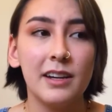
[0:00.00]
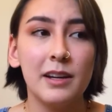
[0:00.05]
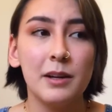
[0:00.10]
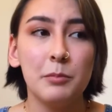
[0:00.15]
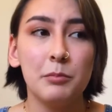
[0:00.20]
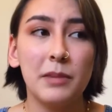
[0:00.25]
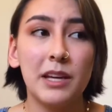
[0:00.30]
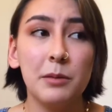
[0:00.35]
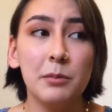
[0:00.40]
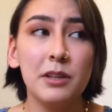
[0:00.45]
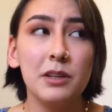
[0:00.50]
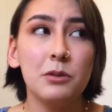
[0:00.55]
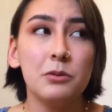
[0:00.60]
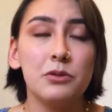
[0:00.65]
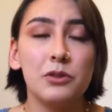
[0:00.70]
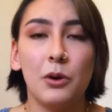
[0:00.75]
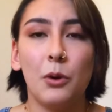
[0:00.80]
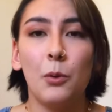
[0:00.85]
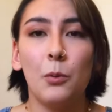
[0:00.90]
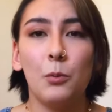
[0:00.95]
maybe you
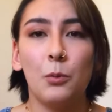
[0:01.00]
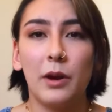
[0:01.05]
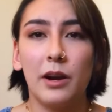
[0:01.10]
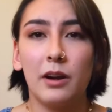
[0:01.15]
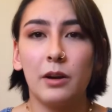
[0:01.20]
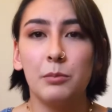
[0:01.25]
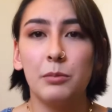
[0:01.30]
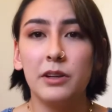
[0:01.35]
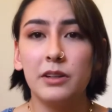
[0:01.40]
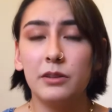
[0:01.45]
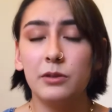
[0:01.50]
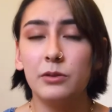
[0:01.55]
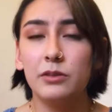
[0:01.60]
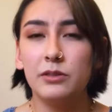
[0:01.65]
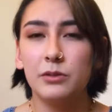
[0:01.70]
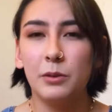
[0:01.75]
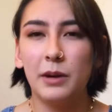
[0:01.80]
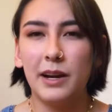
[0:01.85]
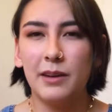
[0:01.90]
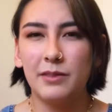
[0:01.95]
don't wear, but you still
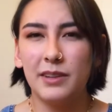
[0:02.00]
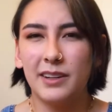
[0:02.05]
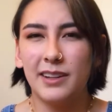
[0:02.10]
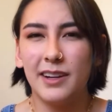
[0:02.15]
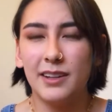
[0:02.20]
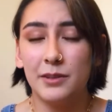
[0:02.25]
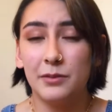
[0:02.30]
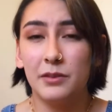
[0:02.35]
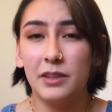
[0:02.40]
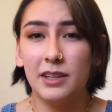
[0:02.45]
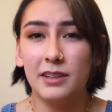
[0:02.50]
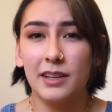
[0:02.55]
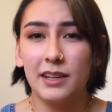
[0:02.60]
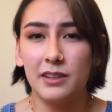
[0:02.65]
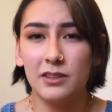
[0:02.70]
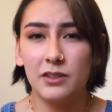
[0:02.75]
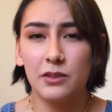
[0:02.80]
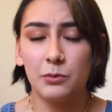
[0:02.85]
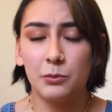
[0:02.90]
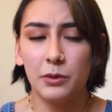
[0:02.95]
have that kind of
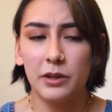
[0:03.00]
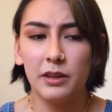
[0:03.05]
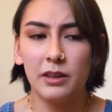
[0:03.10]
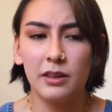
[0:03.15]
connection with.